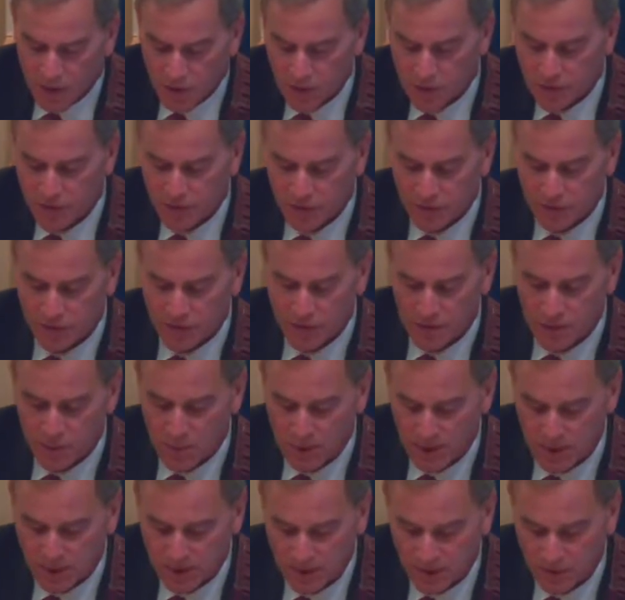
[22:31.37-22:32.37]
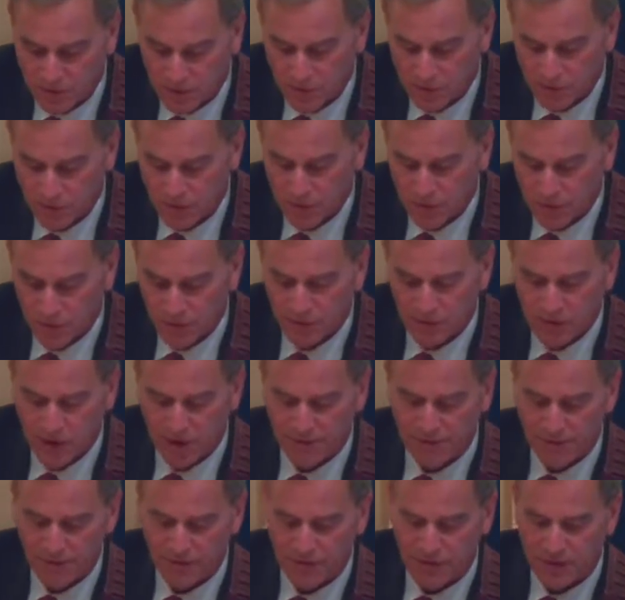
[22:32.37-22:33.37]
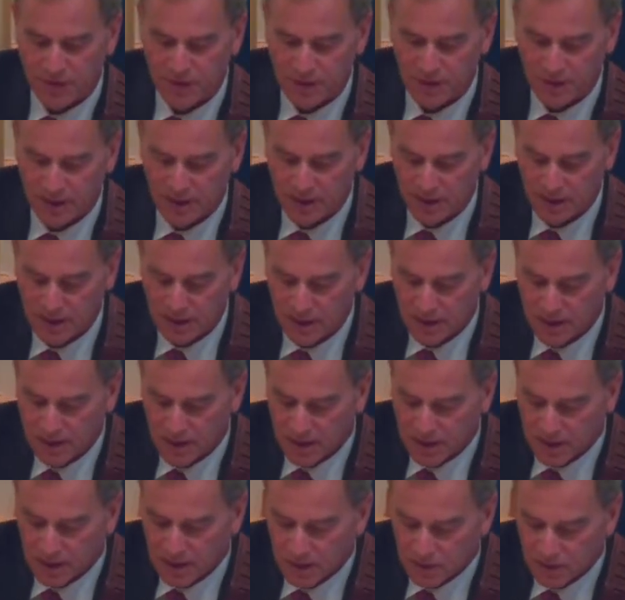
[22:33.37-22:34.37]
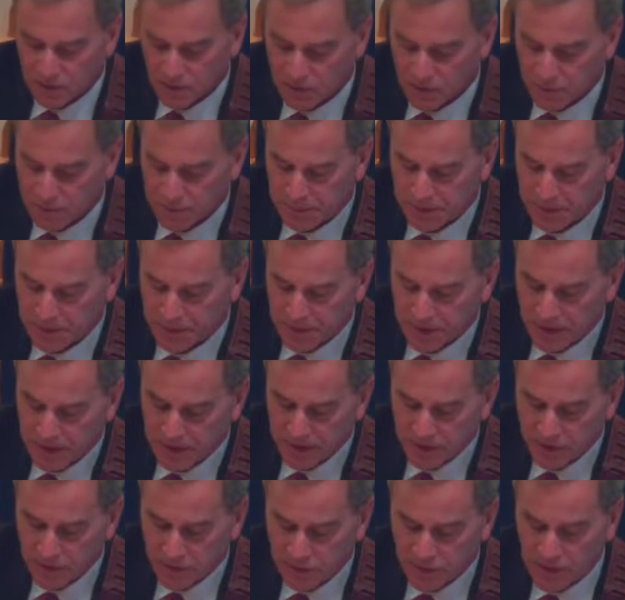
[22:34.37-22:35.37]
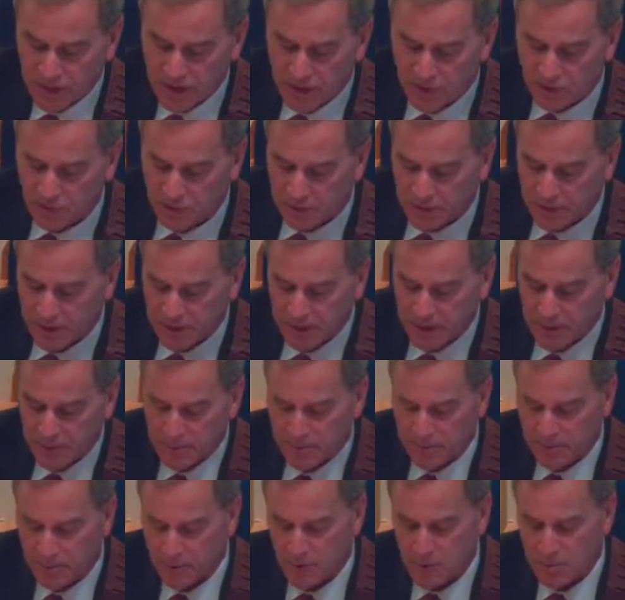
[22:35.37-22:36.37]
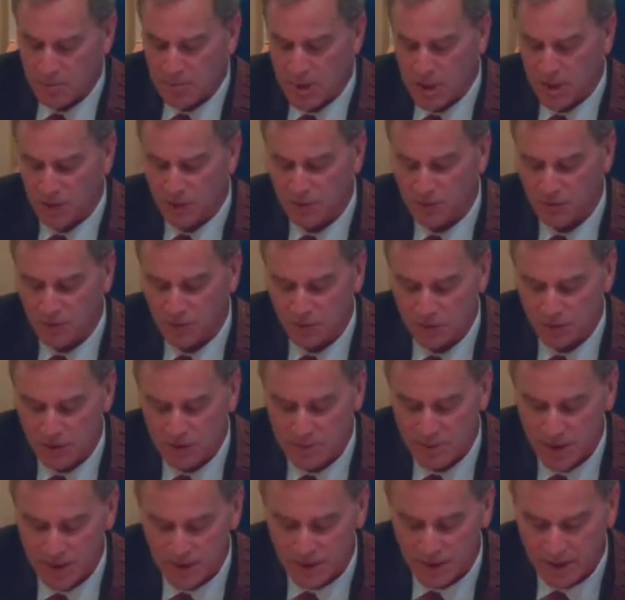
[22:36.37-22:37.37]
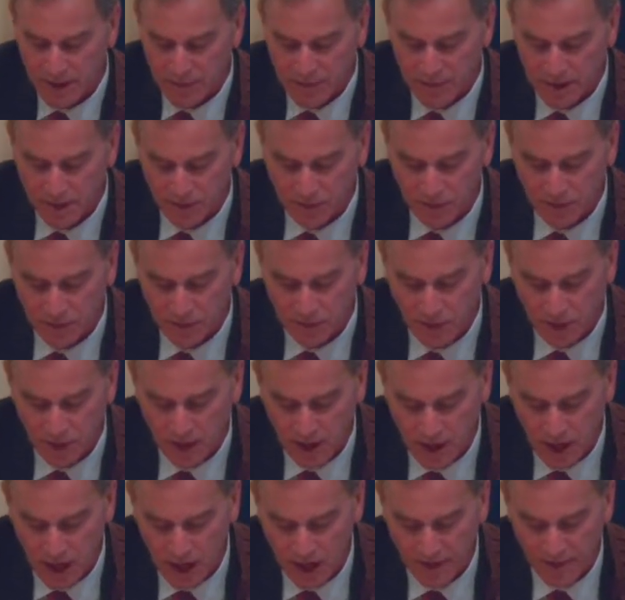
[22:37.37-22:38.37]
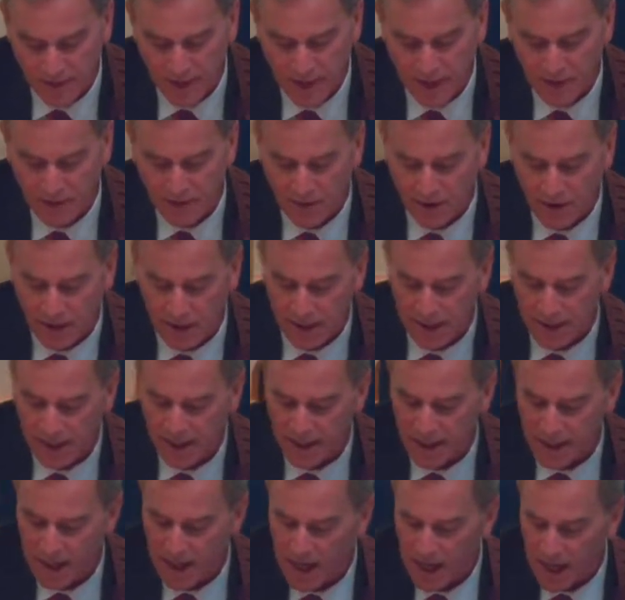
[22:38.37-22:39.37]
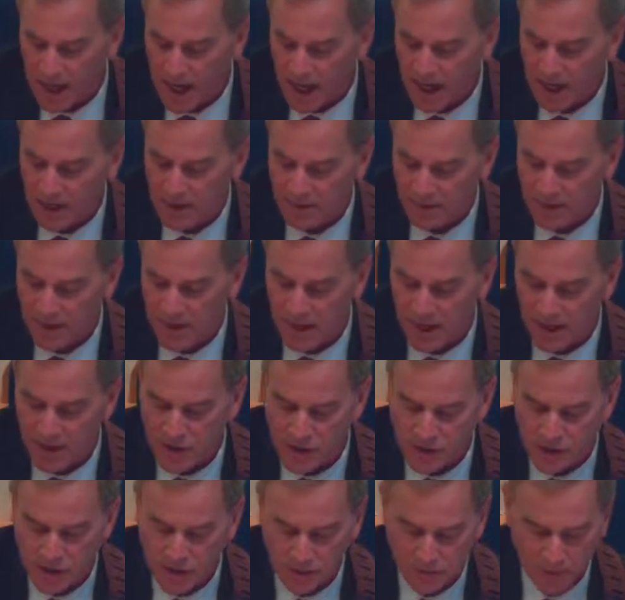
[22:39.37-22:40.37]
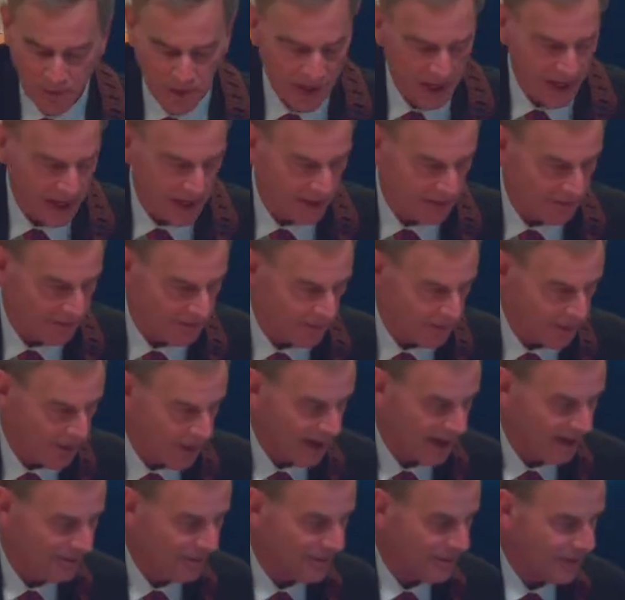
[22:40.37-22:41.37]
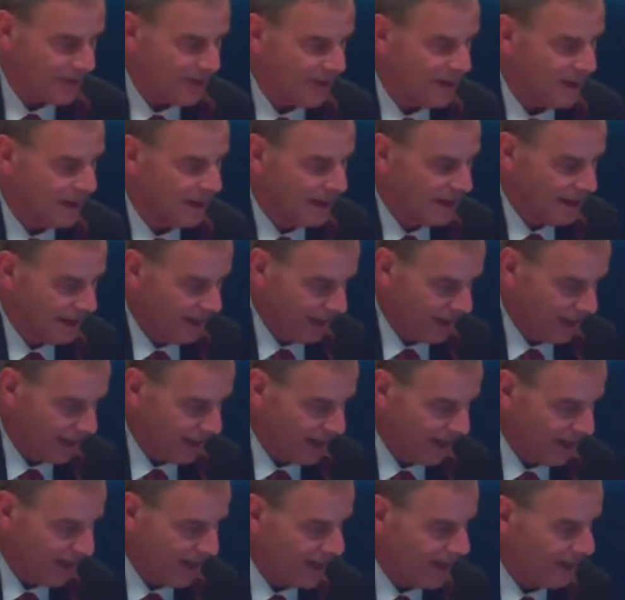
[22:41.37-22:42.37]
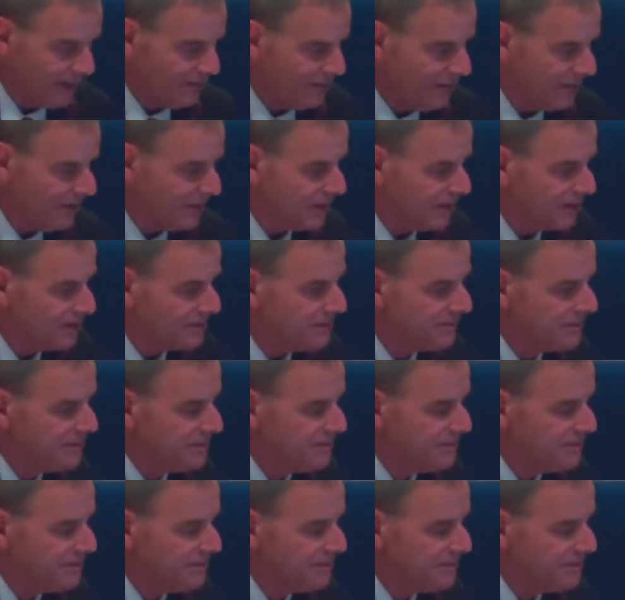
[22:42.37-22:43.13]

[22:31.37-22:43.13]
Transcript: Your children witnessed your sovereignty, the sea splitting before Moses and Miriam. This is our God, they cried. Adonai shall reign forever and ever.